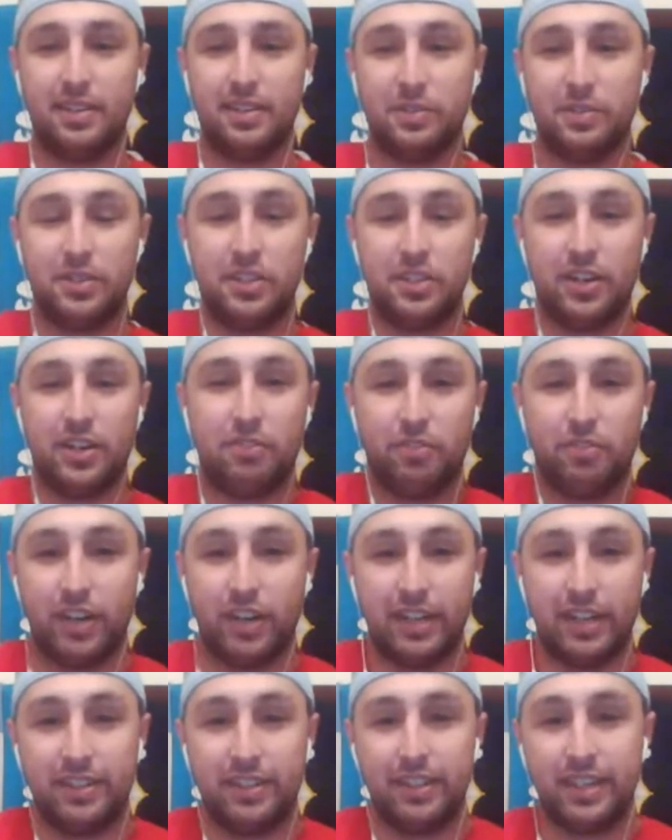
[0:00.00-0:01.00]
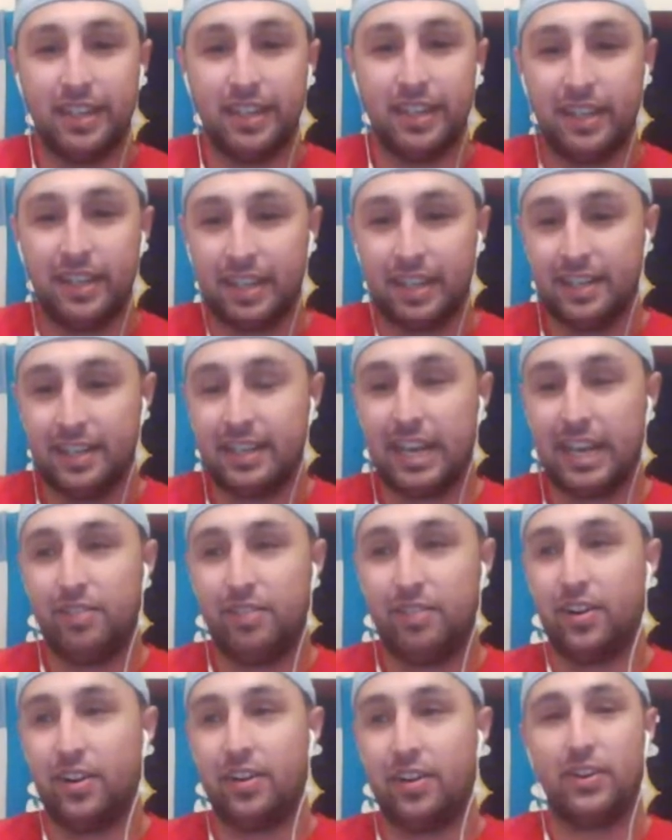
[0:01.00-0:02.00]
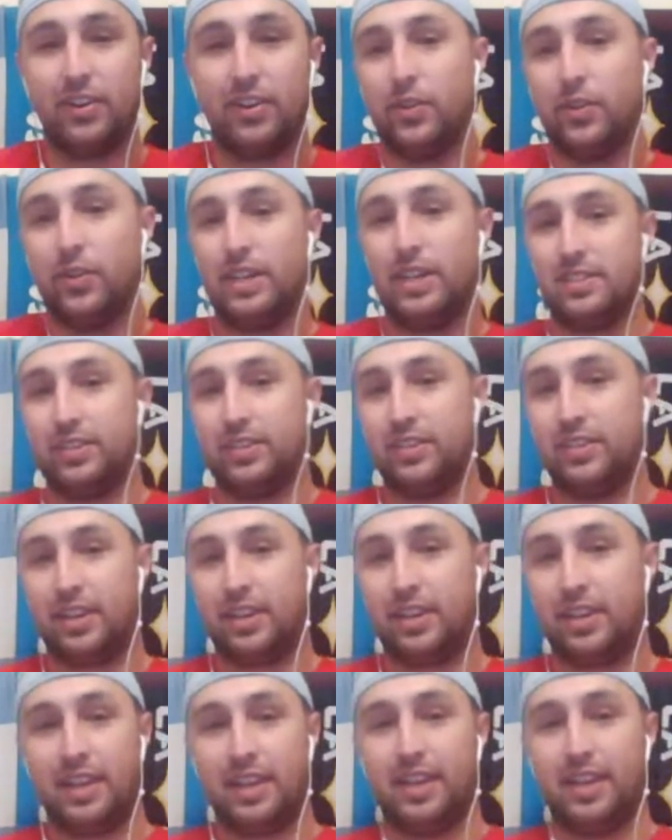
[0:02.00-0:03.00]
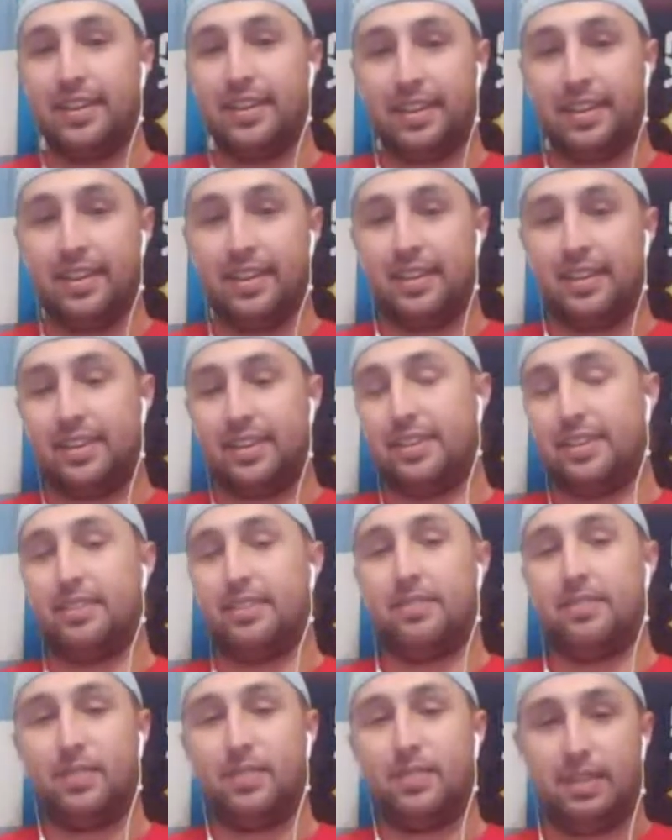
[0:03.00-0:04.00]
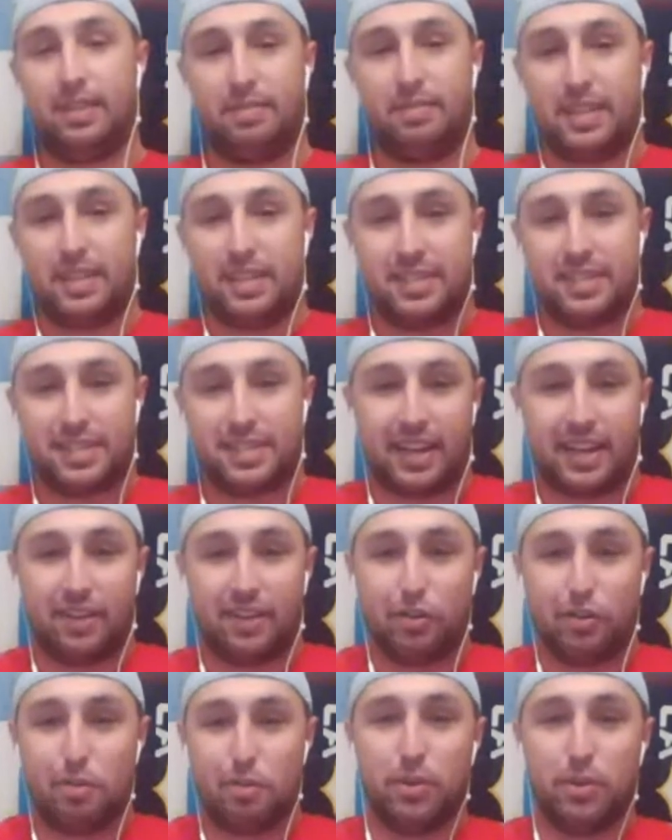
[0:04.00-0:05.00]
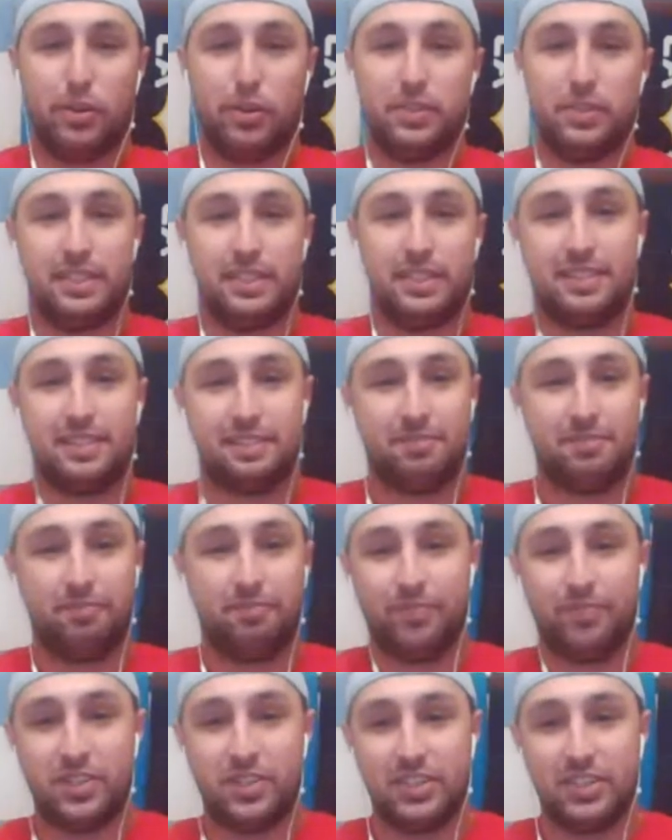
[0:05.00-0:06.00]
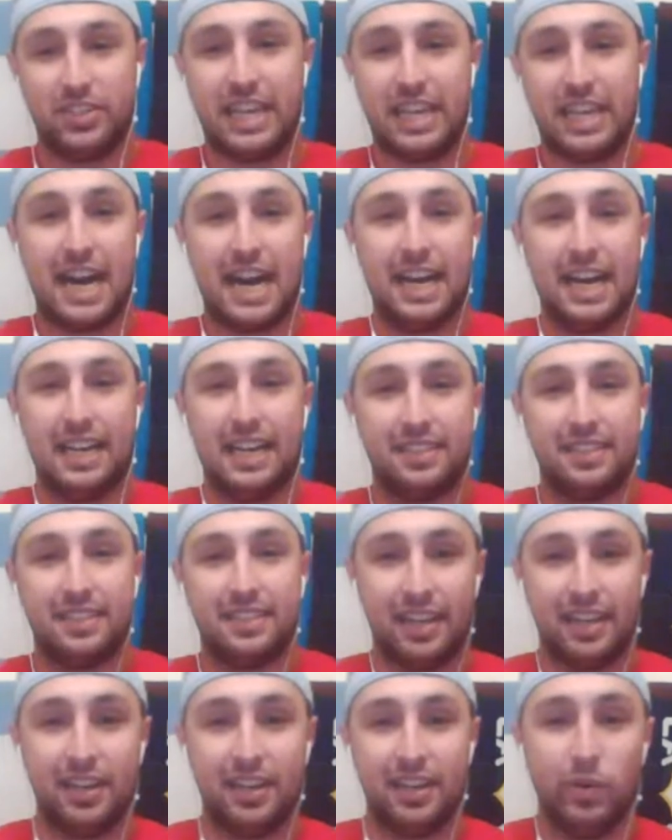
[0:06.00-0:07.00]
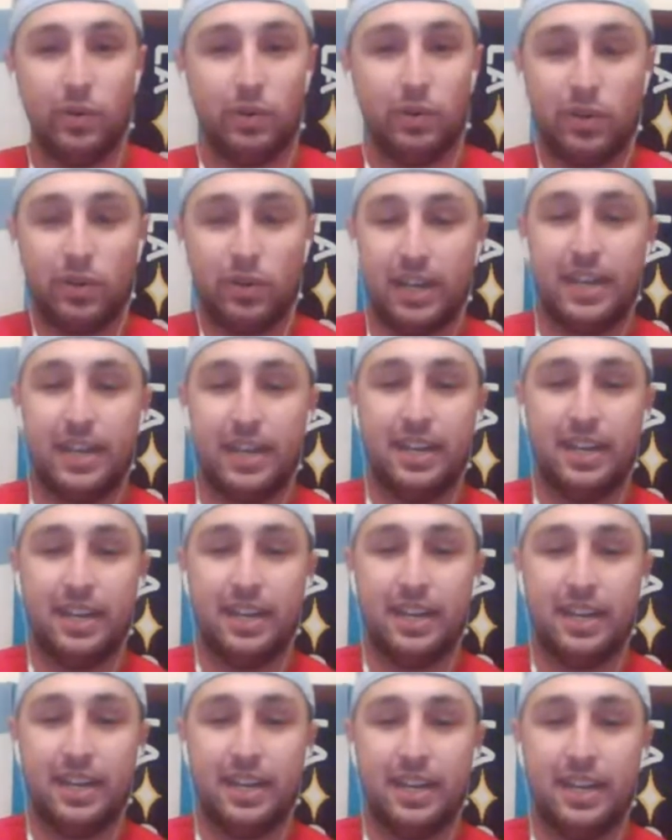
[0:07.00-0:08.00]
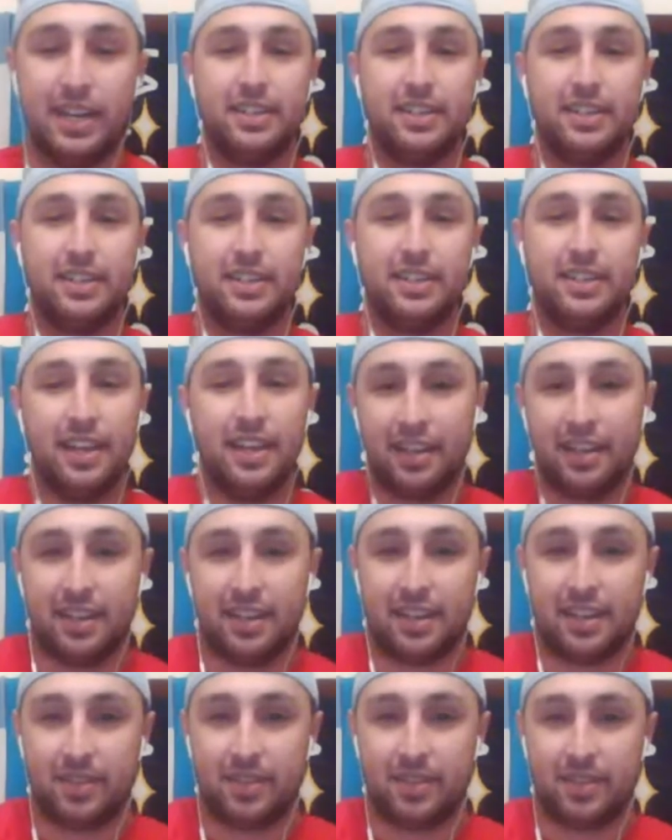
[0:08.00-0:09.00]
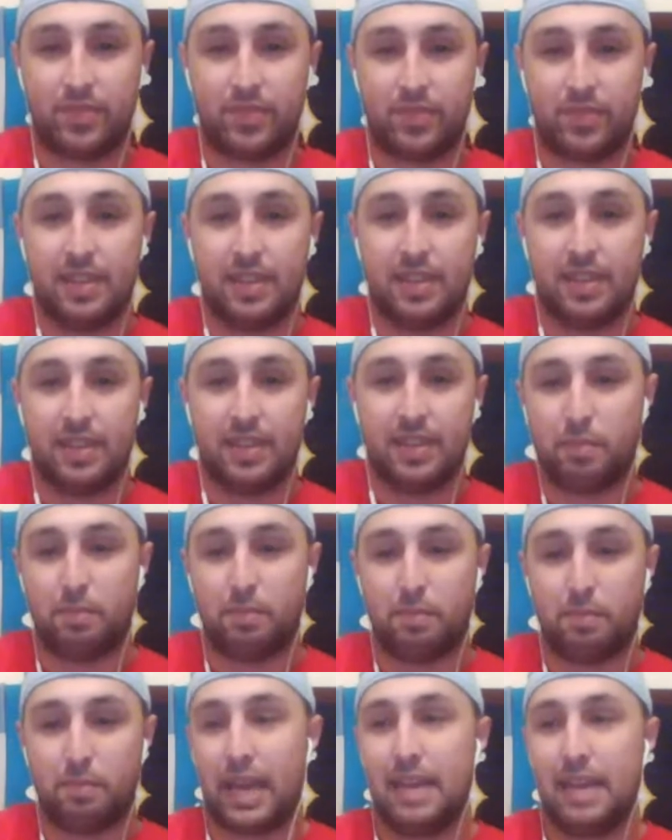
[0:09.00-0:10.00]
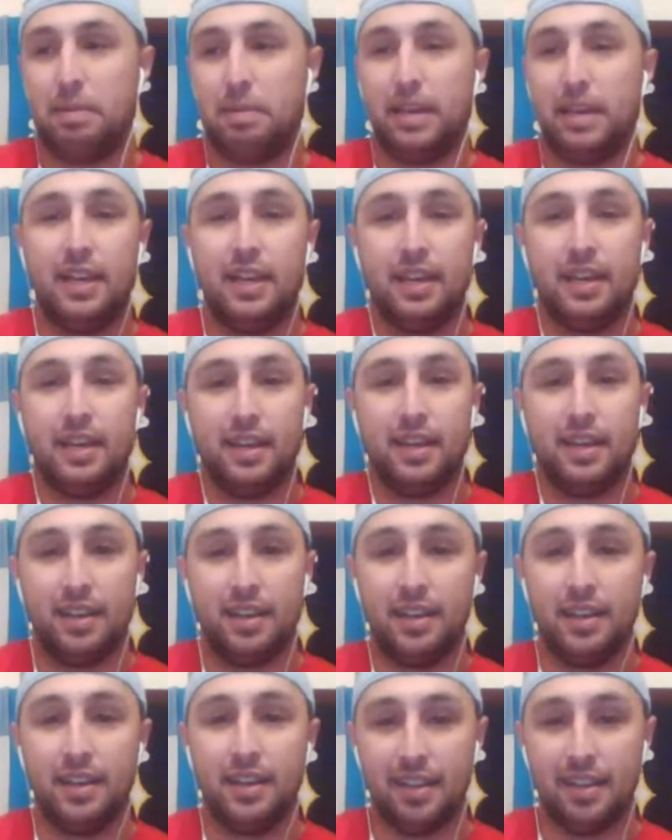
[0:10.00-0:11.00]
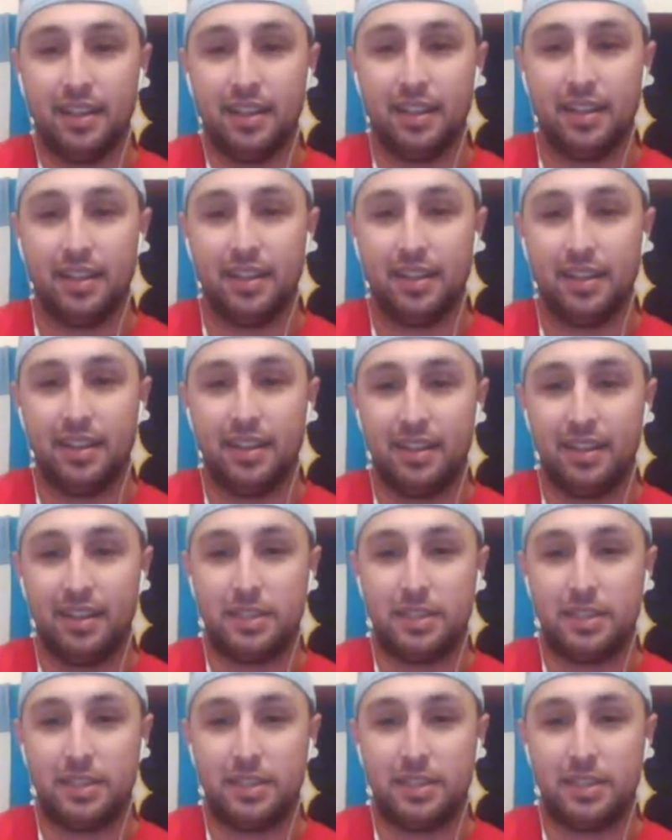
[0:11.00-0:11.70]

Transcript: Sean Franklin, Davey Arnaud. They took. They just kind of rebuilt with these just guys, and no one wanted Eddie Johnson, St. Pamey, and